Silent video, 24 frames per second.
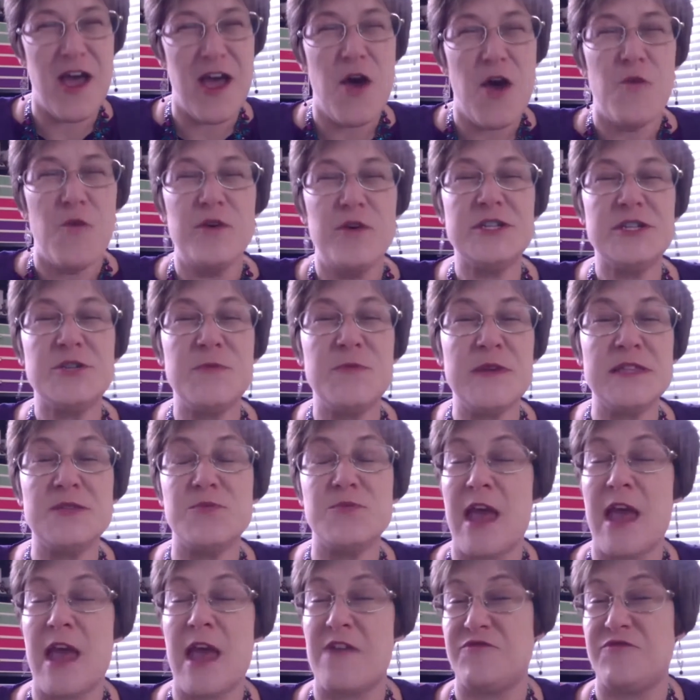which means
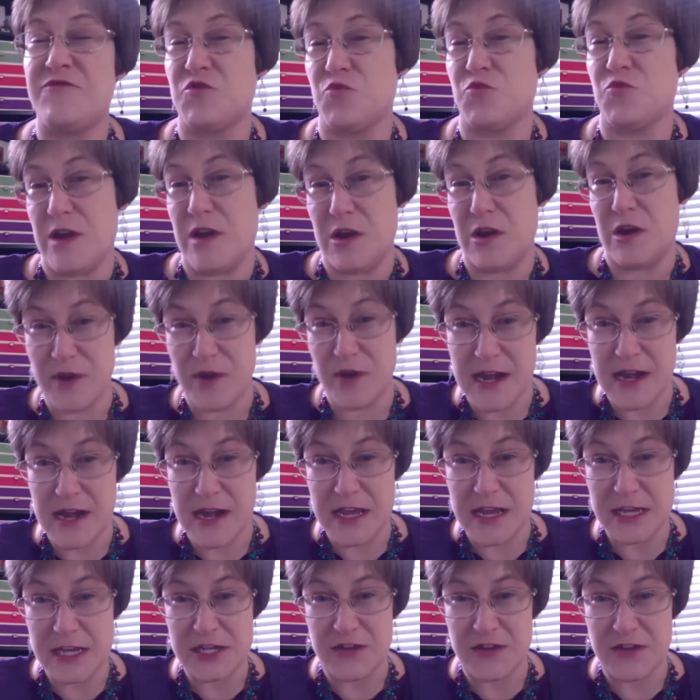we have to reread
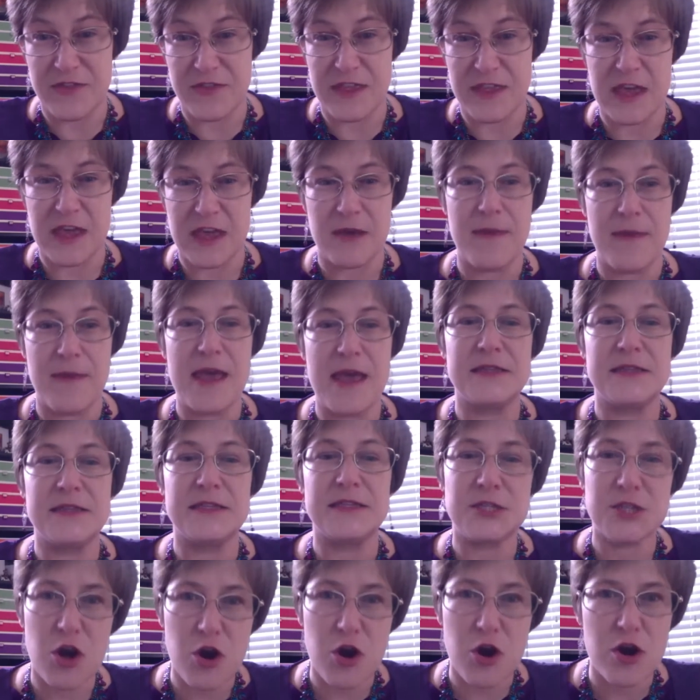each of them and
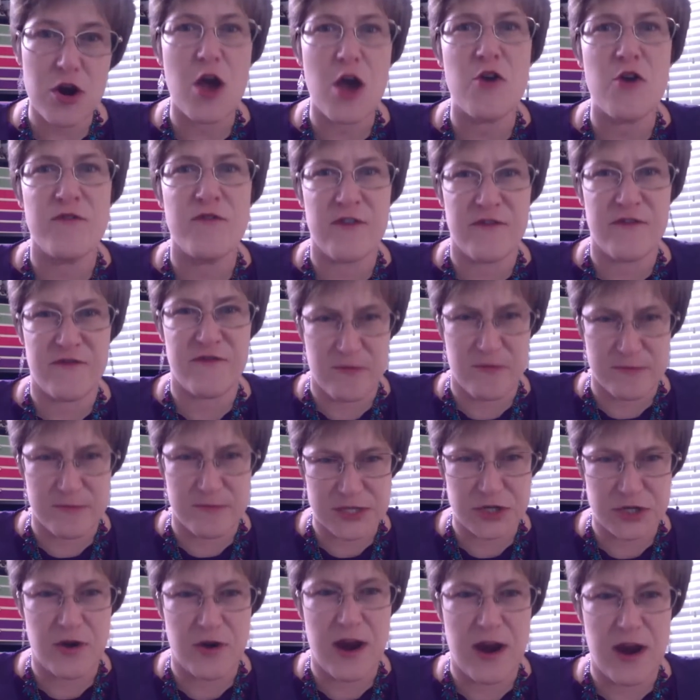start over from
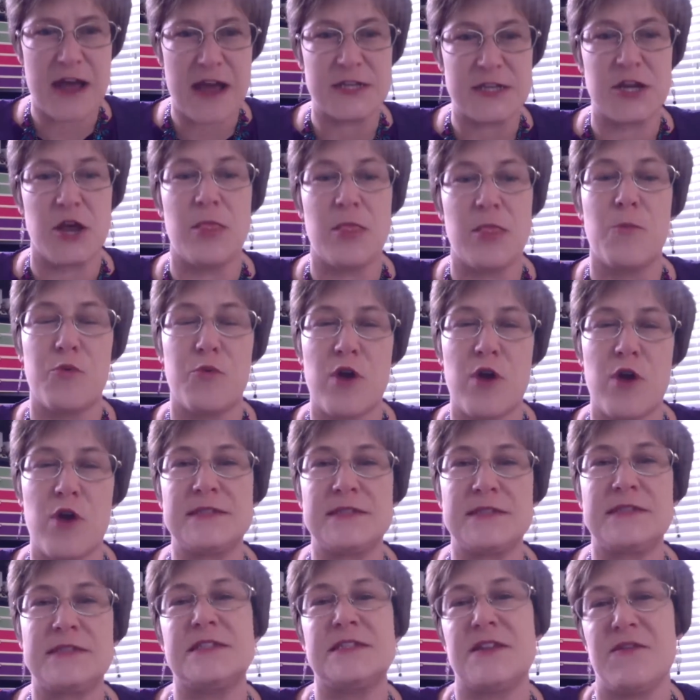scratch on the
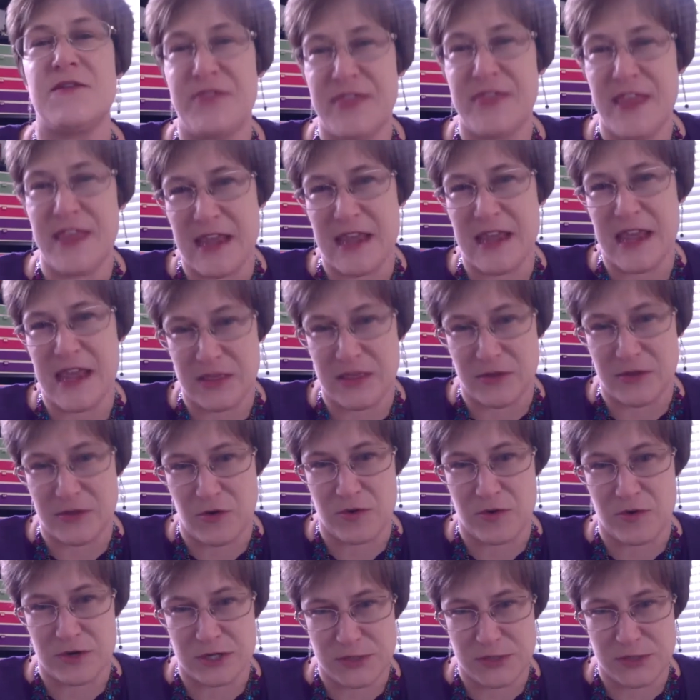process of thinking
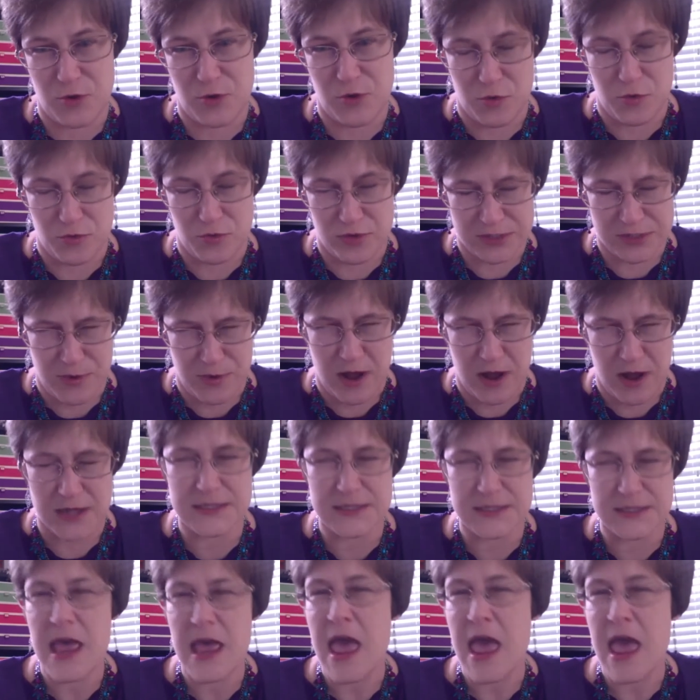through a response.